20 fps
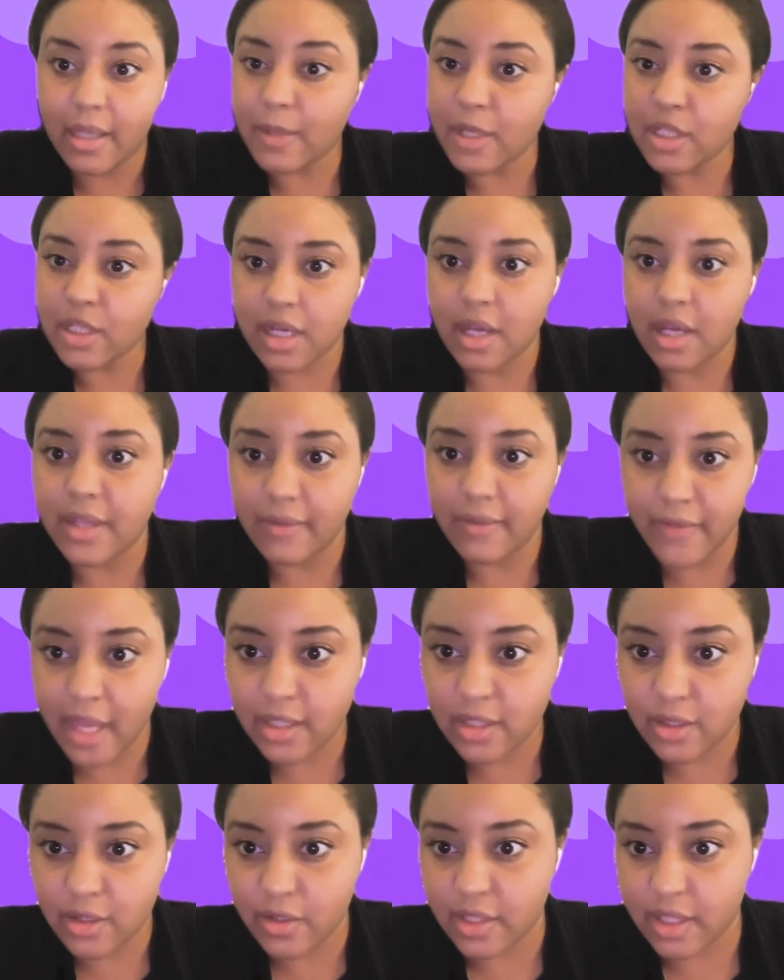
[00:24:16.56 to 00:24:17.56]
especially on the
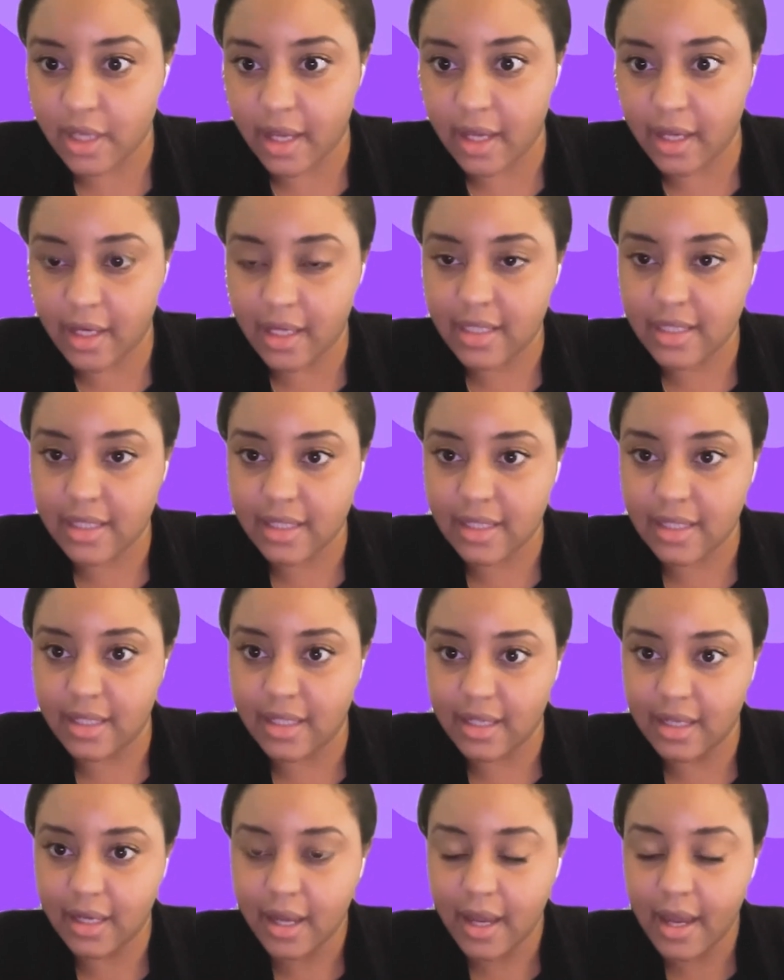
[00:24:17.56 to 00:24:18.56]
investor side, I
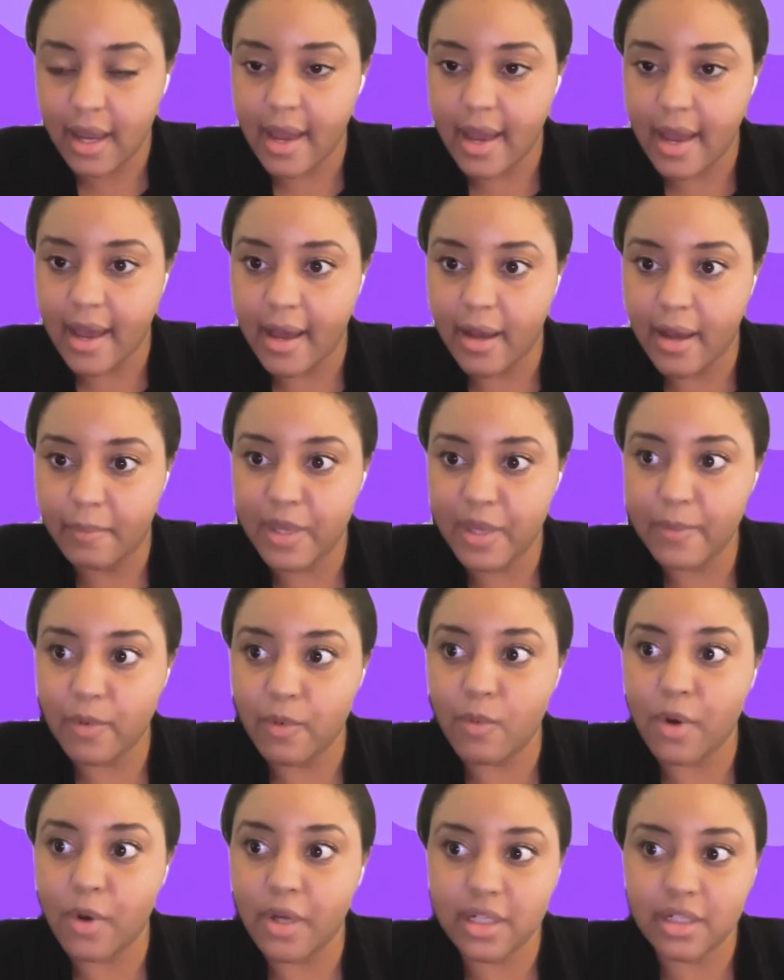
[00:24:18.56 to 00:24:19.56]
see
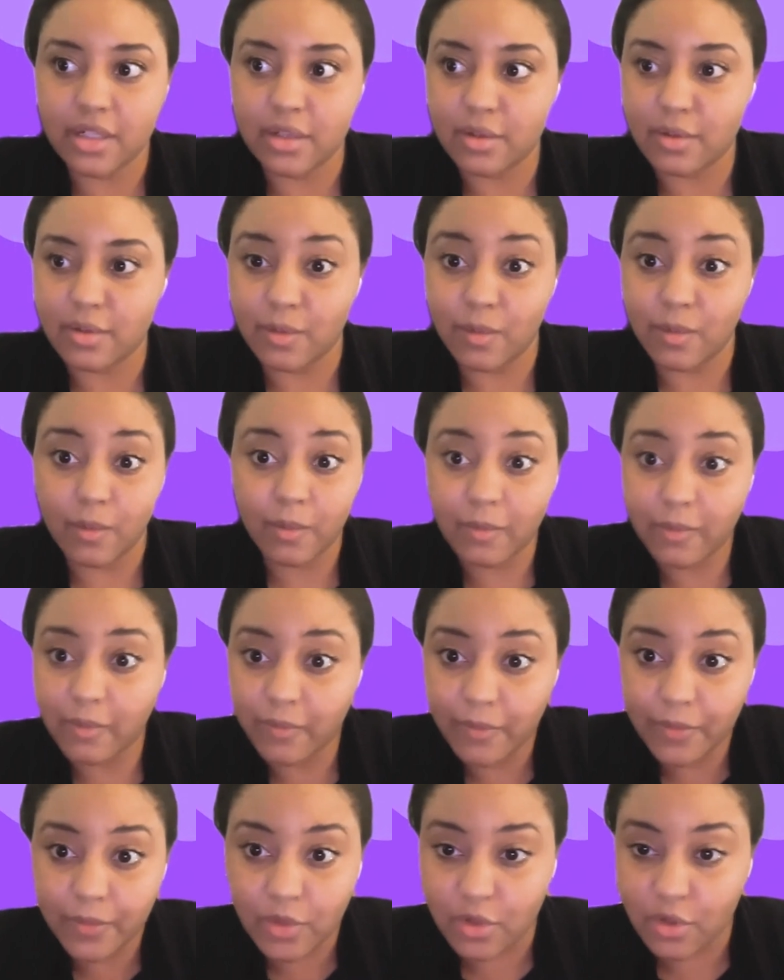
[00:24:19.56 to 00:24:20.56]
people wanting to
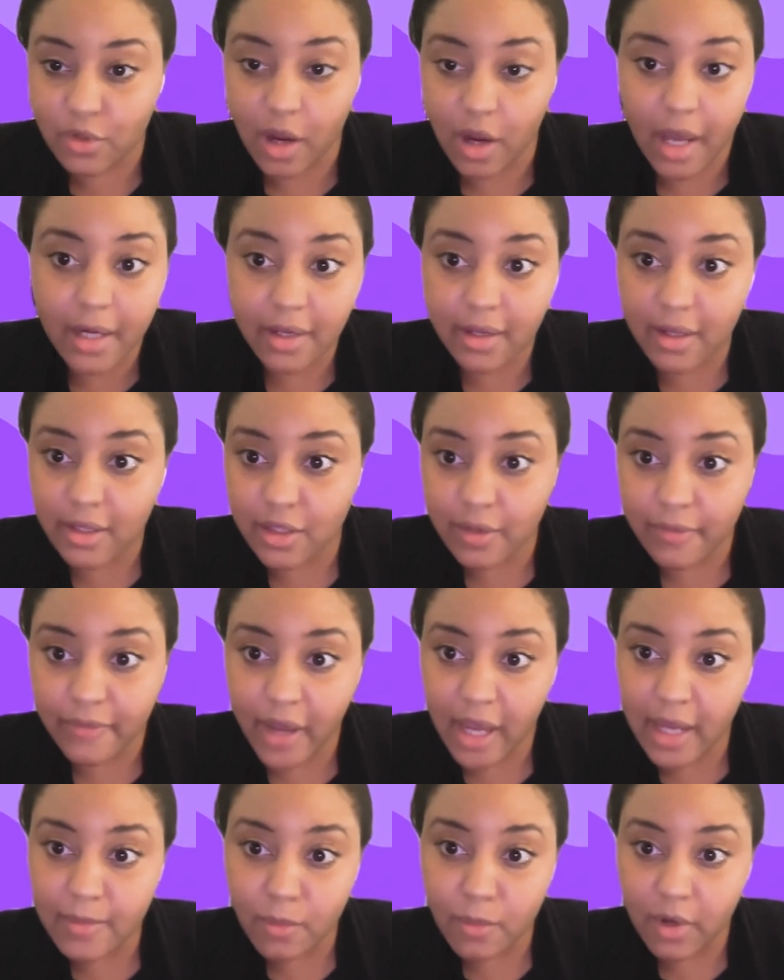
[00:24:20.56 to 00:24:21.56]
try to
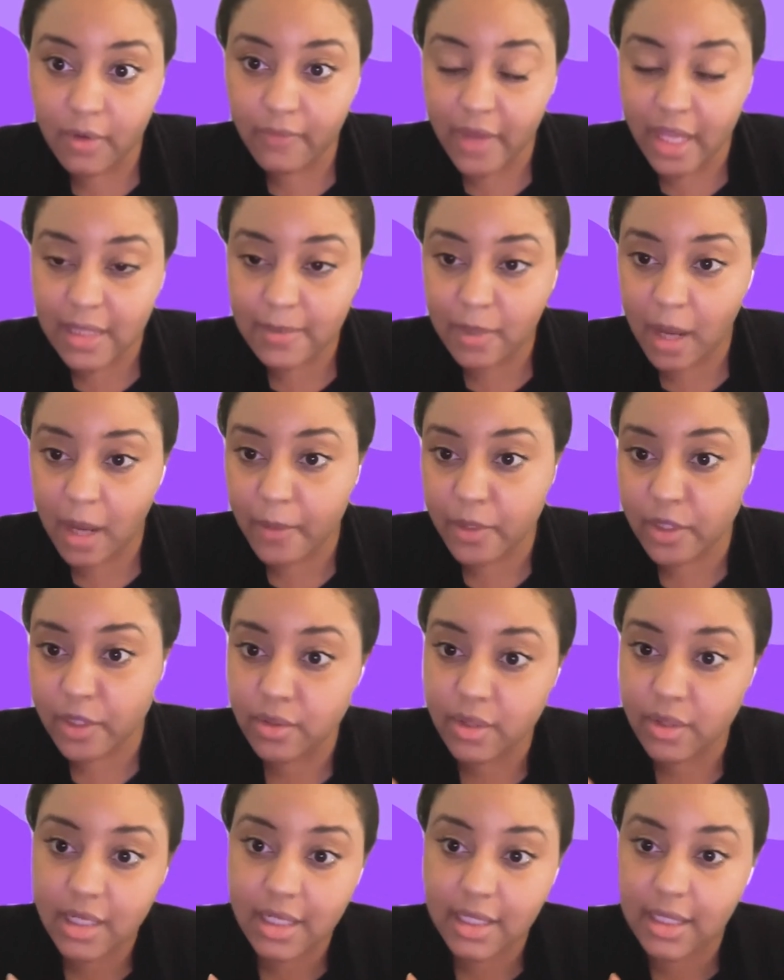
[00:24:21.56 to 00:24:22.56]
find more investment
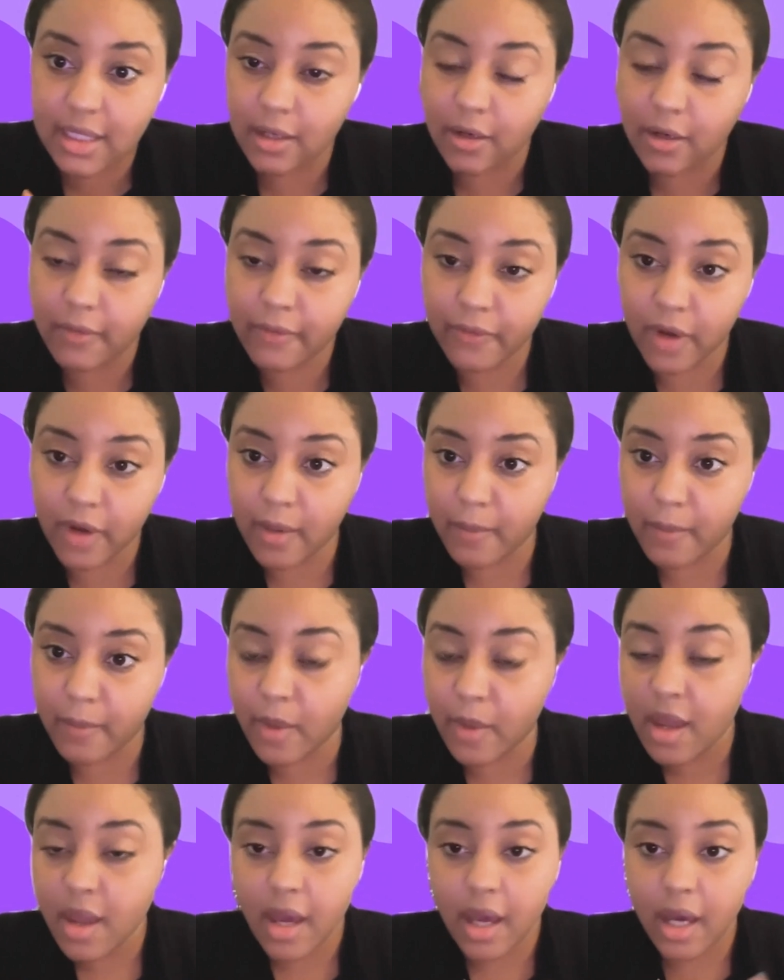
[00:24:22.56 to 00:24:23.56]
opportunities that are
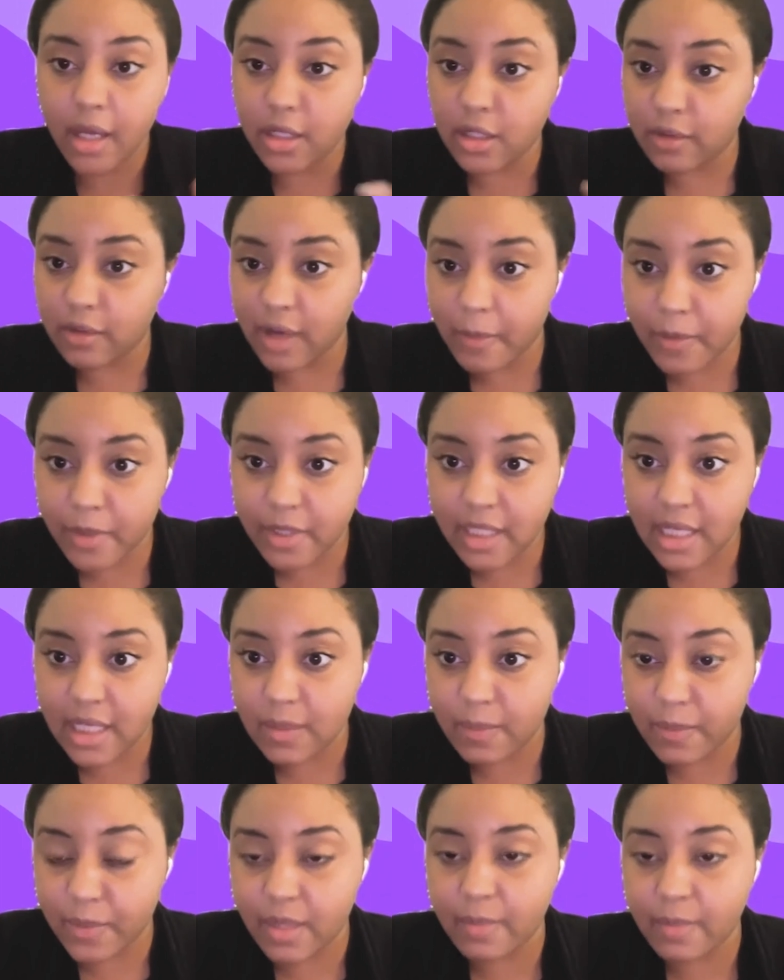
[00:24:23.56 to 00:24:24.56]
from
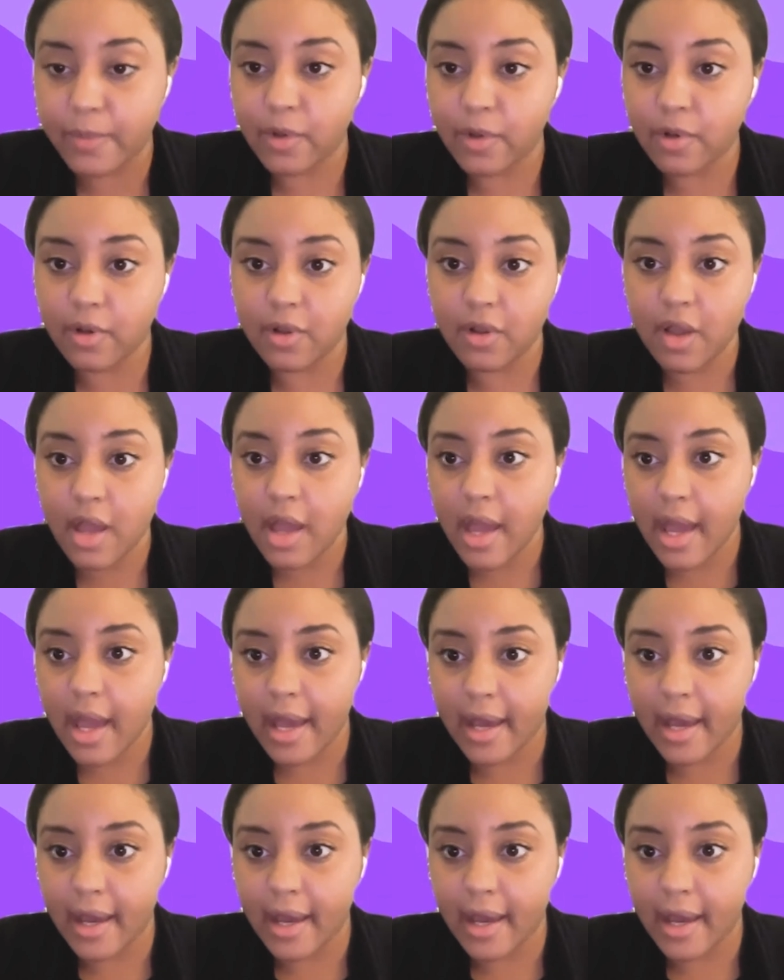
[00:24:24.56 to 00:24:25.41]
underrepresented people,